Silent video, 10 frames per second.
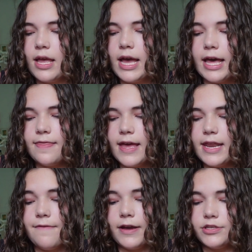And then
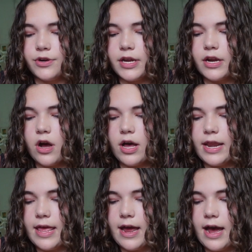if I turn it
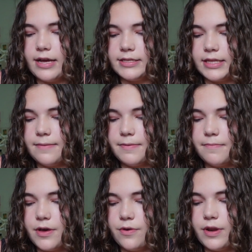on sleep
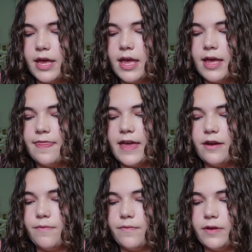mode,
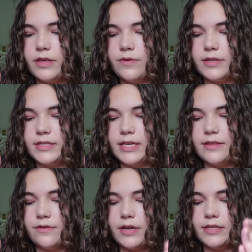then you can see
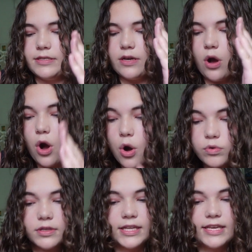there is
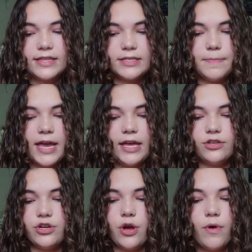only this
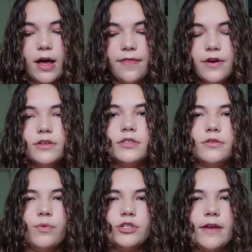page, no others,
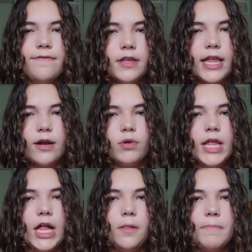which I feel like will
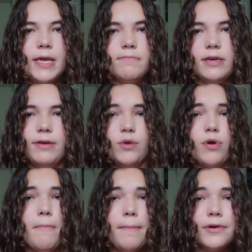help me maybe
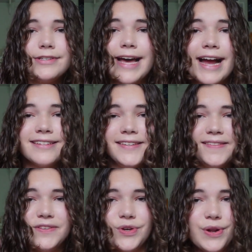remember to actually do
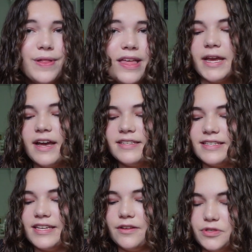the journal, because
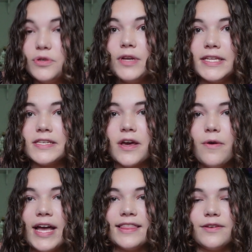until 2 days ago
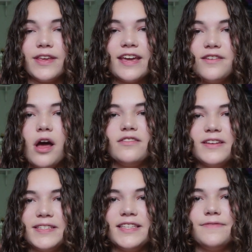I literally had not
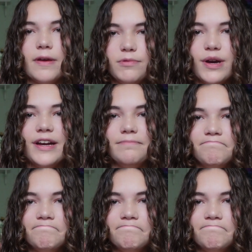done it since February.